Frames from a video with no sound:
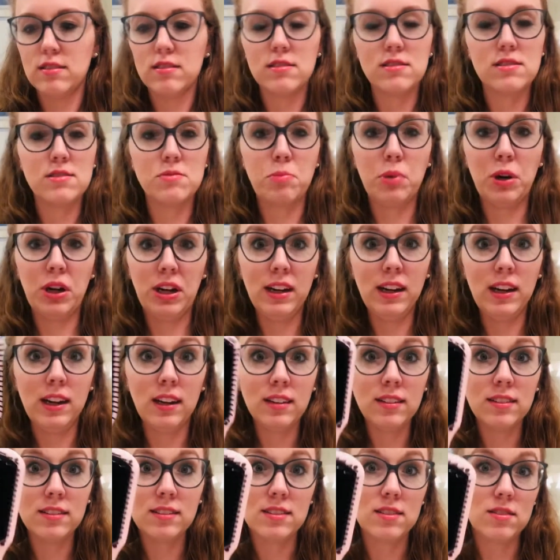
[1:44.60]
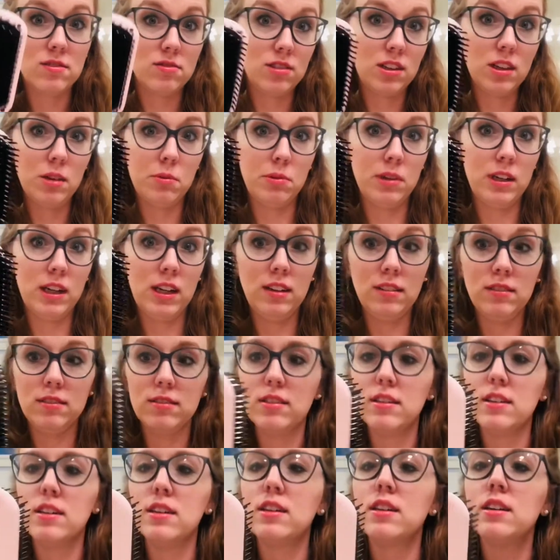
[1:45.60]
It's pretty, it's really pretty.
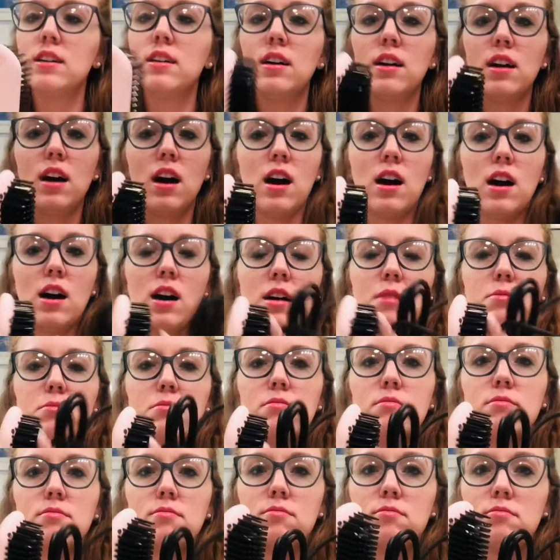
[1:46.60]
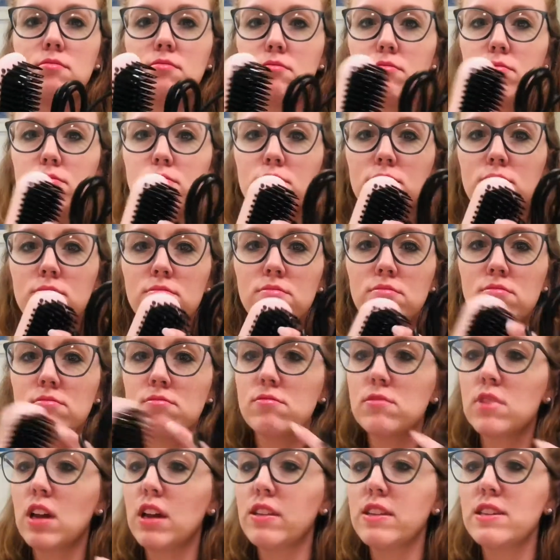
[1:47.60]

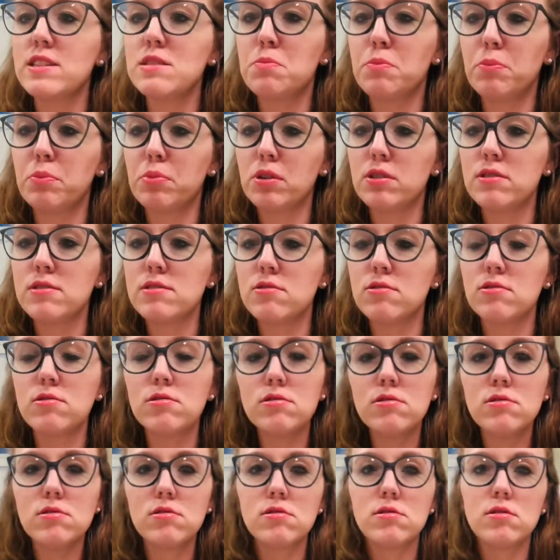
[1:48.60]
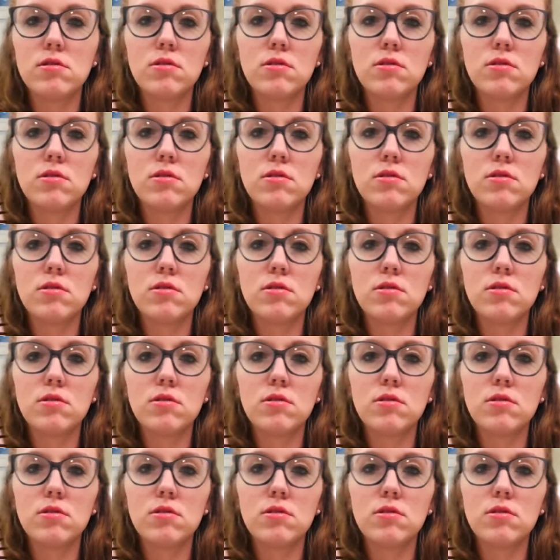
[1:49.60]
Got these bristles,